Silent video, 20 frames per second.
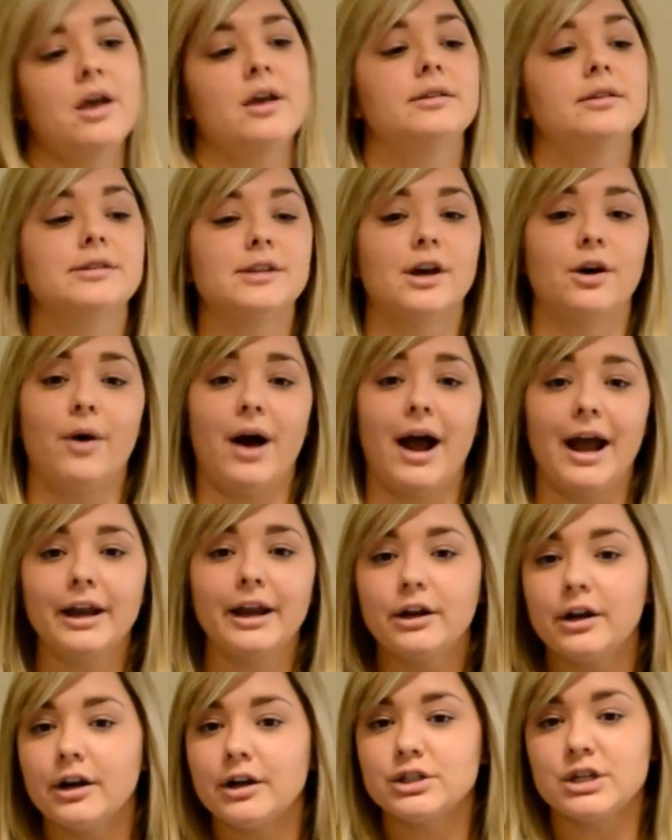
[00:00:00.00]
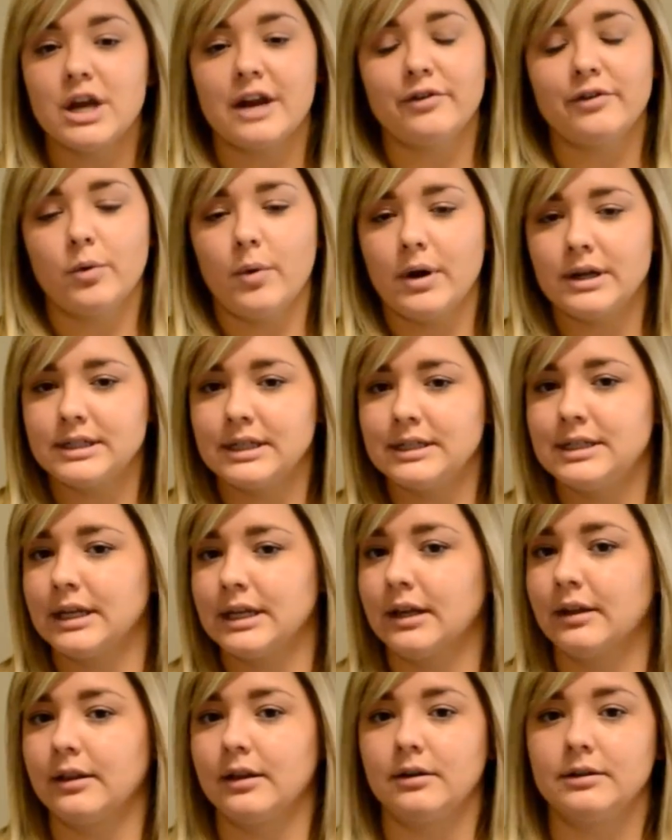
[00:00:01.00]
So I encourage everyone to
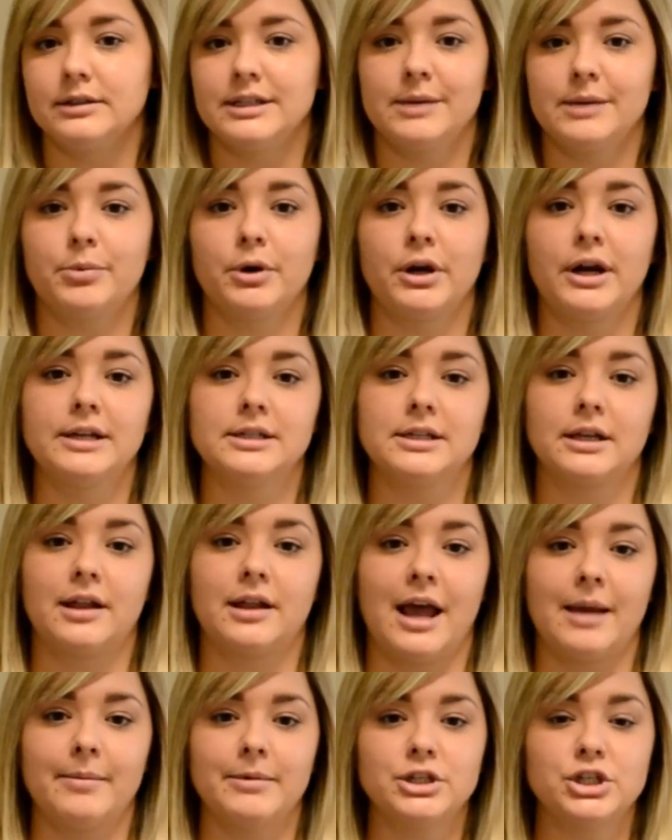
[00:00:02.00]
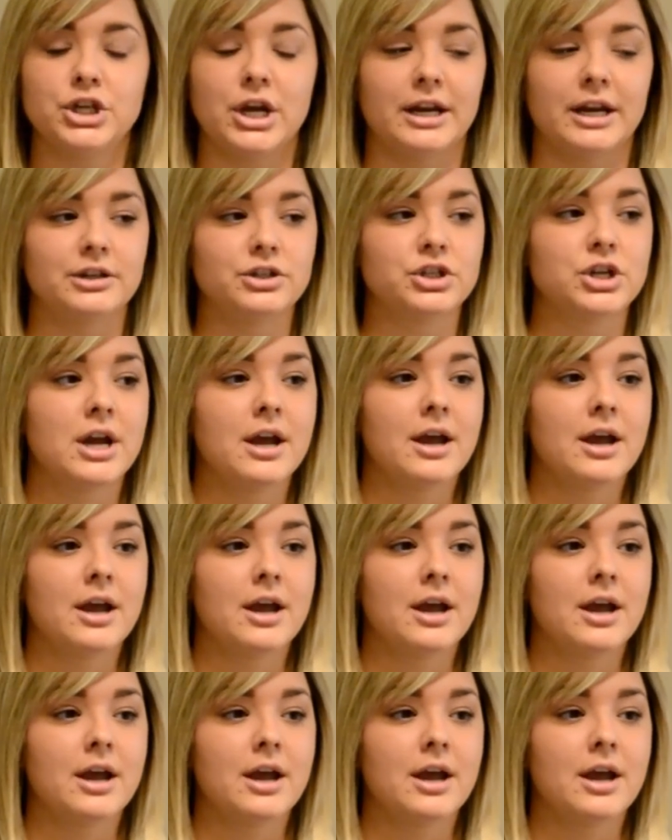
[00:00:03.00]
dig a little deeper into climate change.